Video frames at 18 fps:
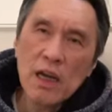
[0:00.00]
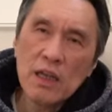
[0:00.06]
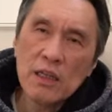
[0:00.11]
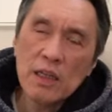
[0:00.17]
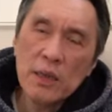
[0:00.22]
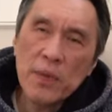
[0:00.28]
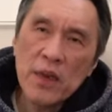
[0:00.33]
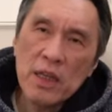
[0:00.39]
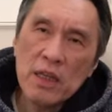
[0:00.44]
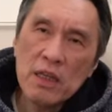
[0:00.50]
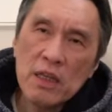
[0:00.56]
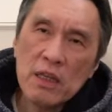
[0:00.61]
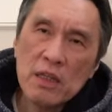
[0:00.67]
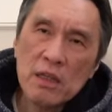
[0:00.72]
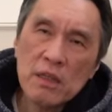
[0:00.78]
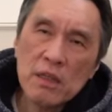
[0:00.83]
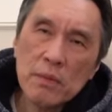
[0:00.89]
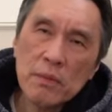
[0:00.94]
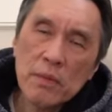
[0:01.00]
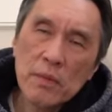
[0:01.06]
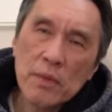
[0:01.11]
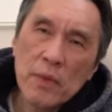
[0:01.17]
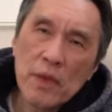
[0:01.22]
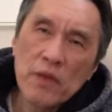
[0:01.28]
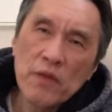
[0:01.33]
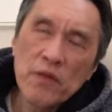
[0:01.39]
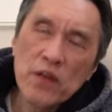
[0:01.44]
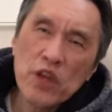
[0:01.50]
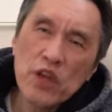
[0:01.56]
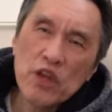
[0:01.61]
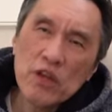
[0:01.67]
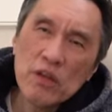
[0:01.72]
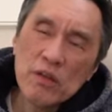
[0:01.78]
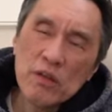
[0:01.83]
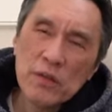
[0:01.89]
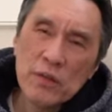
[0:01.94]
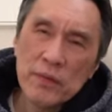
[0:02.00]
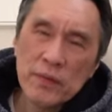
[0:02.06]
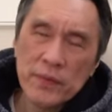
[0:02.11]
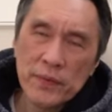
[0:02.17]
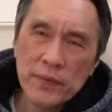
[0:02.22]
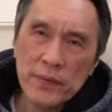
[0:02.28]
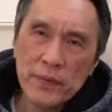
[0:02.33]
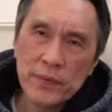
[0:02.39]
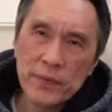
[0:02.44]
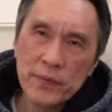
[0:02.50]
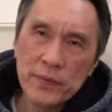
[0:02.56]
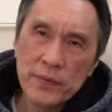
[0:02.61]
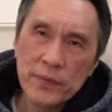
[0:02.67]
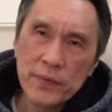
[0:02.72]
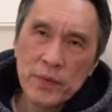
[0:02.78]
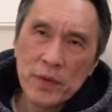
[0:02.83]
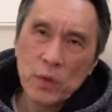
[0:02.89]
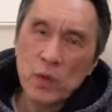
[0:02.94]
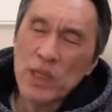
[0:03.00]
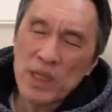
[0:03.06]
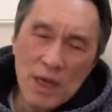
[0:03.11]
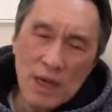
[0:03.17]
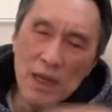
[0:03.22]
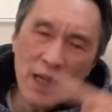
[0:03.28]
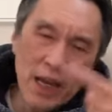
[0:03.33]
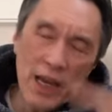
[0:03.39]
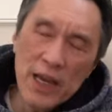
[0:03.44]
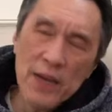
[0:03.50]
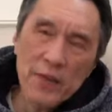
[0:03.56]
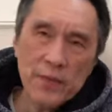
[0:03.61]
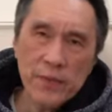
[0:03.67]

Japanese invasion with their life?